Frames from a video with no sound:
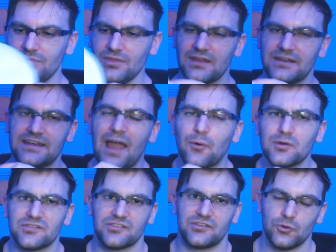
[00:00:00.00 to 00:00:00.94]
Now
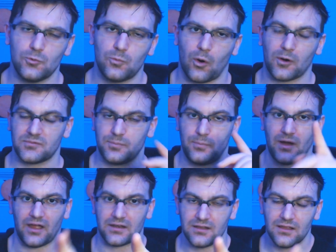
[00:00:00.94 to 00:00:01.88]
it's too warped,
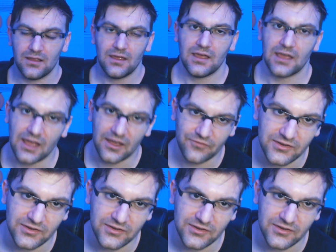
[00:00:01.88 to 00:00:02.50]
but if